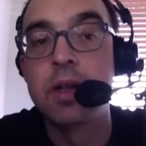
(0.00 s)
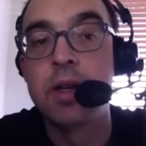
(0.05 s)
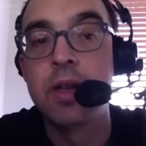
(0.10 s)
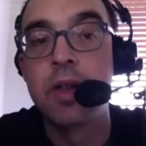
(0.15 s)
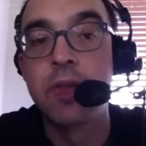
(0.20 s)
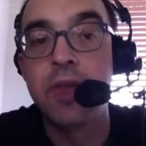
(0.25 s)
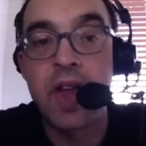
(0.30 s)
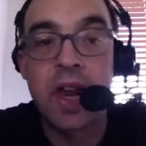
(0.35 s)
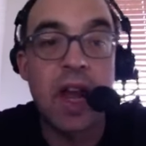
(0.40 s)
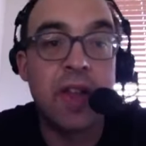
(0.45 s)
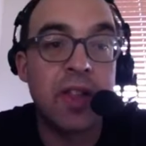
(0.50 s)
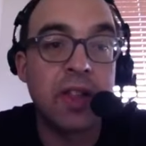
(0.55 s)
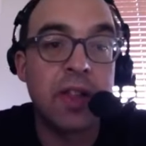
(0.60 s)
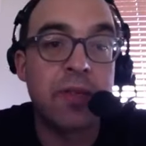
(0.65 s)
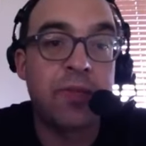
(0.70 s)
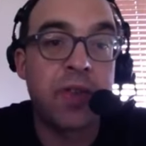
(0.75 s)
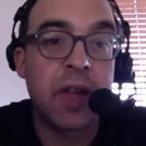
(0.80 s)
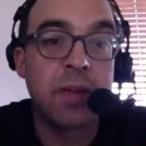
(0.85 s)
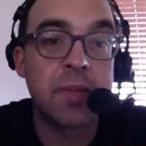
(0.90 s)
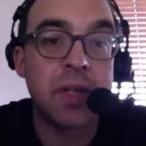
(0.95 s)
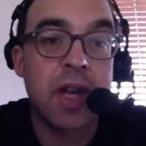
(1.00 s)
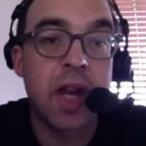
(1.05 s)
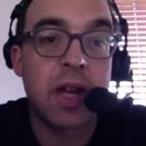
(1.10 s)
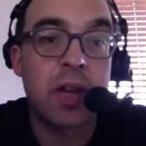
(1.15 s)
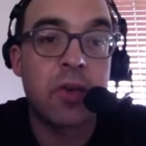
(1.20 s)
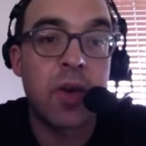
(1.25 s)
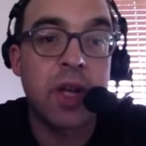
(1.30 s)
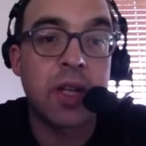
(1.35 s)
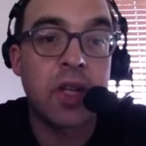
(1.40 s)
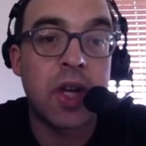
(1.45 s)
then I think the Flames have got a
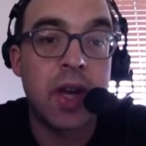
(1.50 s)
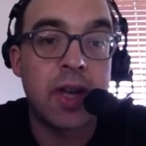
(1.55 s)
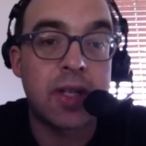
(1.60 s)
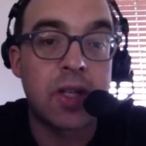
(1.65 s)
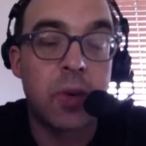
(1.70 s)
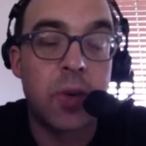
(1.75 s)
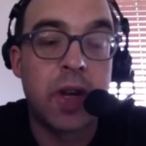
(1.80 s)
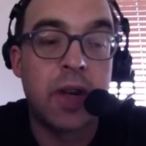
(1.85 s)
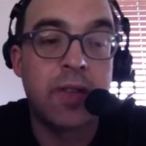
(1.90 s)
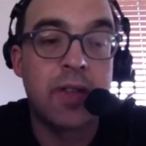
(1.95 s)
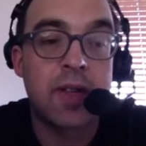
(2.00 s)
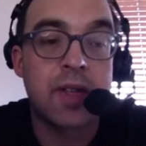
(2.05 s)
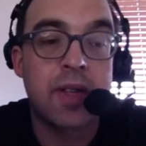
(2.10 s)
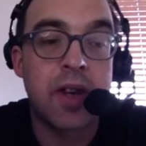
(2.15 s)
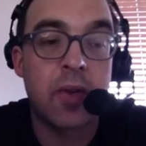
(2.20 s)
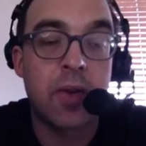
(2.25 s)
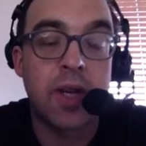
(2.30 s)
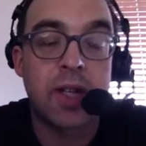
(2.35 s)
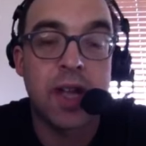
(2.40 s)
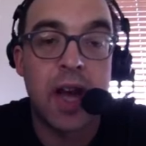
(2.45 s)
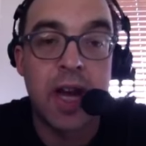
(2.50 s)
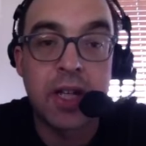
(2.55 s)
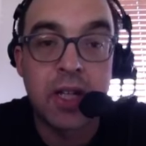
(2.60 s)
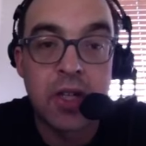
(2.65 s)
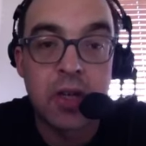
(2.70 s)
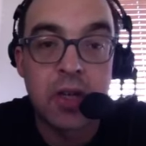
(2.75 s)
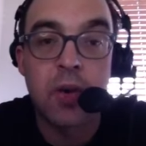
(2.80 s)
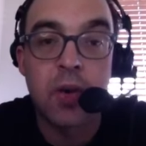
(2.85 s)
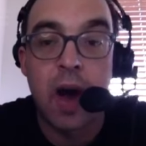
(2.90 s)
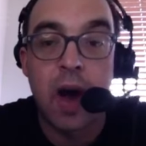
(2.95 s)
great chance of winning this series. I
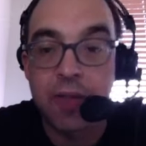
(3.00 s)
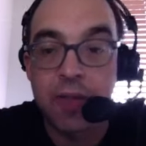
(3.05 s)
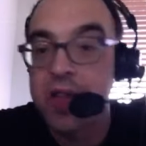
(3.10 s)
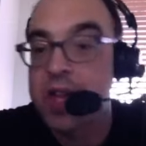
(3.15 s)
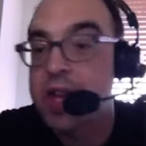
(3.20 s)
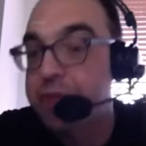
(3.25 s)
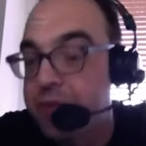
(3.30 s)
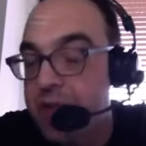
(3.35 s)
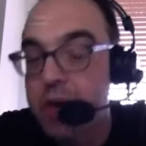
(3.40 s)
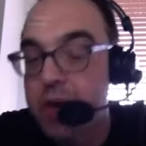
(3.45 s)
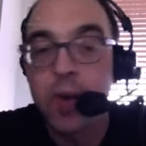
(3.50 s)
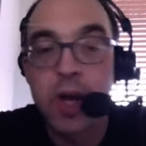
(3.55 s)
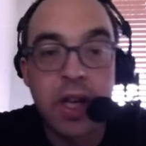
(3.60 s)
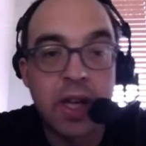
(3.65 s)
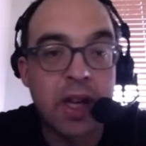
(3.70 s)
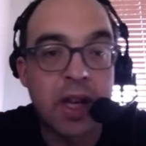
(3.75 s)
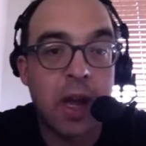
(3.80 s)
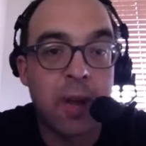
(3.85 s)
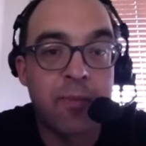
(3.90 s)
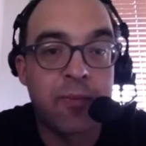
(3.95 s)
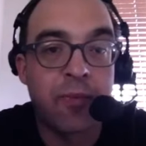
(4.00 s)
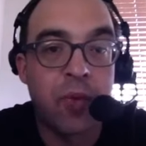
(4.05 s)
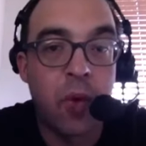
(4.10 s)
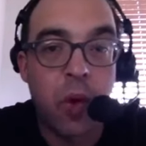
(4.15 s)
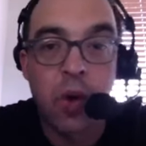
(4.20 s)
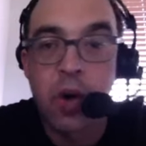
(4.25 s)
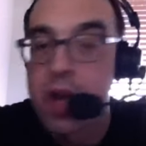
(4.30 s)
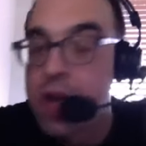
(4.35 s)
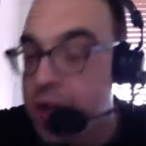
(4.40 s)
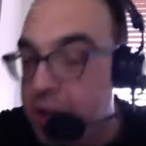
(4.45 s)
do. I think if they win game
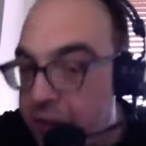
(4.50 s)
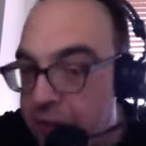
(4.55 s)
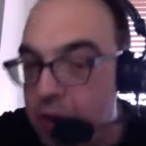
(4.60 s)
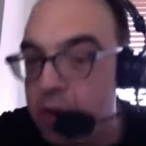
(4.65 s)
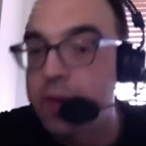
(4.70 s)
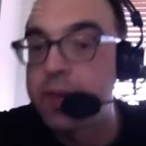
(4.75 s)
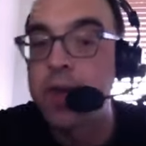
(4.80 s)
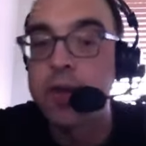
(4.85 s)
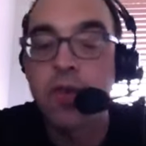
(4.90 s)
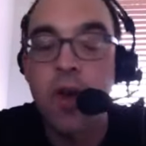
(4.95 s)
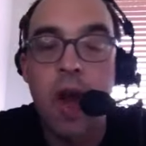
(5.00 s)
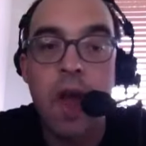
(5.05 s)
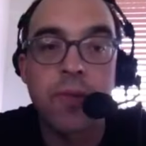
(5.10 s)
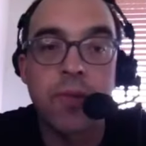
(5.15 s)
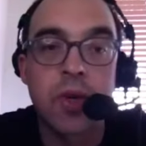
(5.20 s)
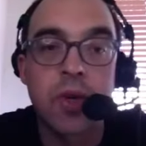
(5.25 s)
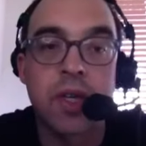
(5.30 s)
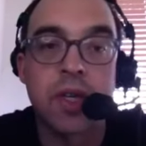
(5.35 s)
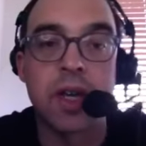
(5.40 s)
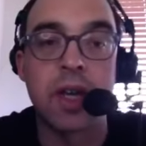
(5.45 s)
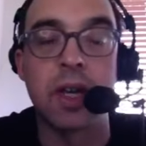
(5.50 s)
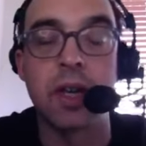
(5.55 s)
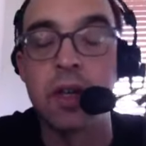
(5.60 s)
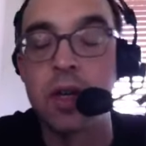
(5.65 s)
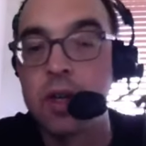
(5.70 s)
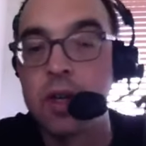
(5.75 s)
4, they're in the driver's seat.